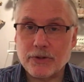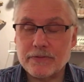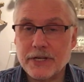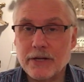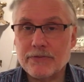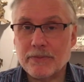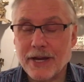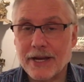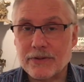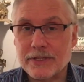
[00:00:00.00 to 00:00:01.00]
drove down from
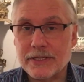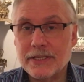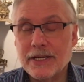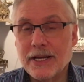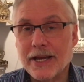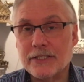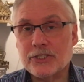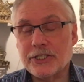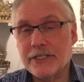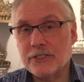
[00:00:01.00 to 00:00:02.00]
Akron and
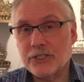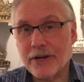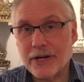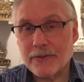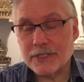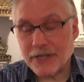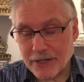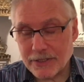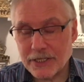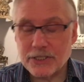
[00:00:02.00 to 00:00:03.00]
she and Jerry
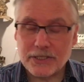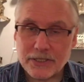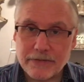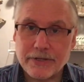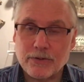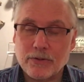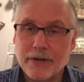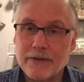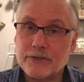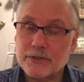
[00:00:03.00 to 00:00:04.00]
retired into the living room
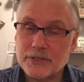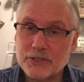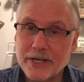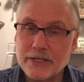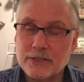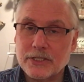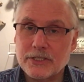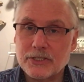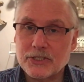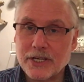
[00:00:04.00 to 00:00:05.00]
after the Seder to
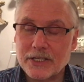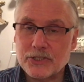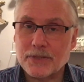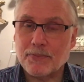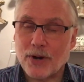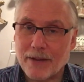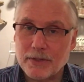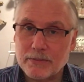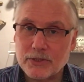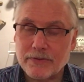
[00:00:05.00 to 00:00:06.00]
discuss the
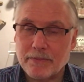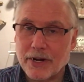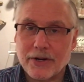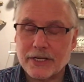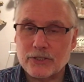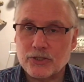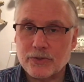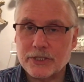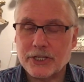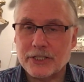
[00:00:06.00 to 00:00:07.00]
problems of American
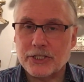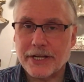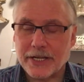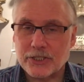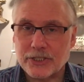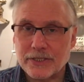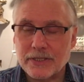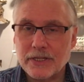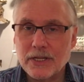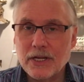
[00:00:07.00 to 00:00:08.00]
Jewish education.
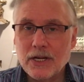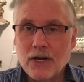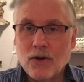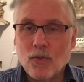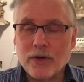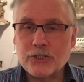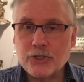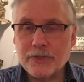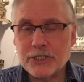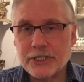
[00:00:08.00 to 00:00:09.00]
What
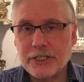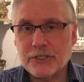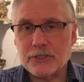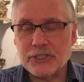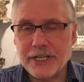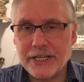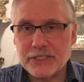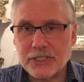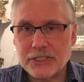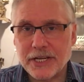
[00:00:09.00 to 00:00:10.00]
Jewish teachers need
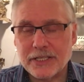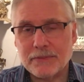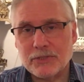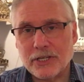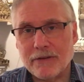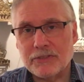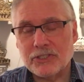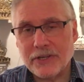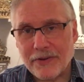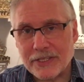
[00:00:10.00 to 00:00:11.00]
is to take themselves
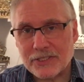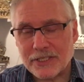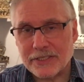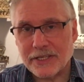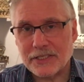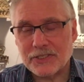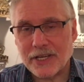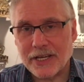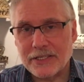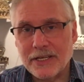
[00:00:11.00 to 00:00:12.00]
seriously, they
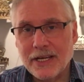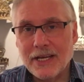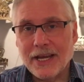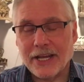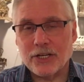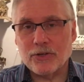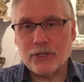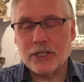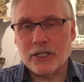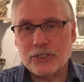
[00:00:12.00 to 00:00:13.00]
said, and in
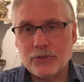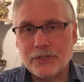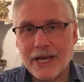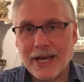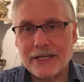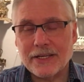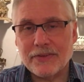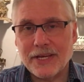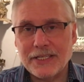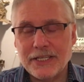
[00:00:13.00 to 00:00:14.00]
order to do that,
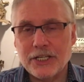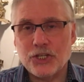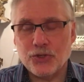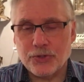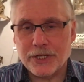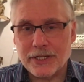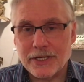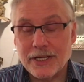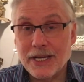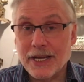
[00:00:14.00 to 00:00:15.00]
they need a union.
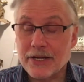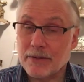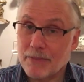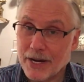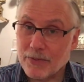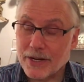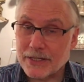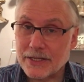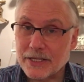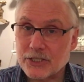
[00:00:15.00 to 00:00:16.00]
And in my
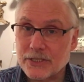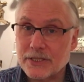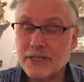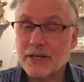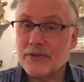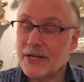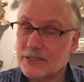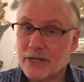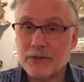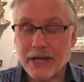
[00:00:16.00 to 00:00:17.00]
recollection,
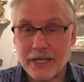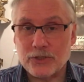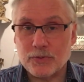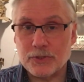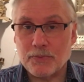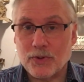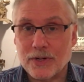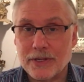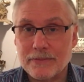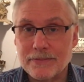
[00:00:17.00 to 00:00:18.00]
that's how CAJE was born.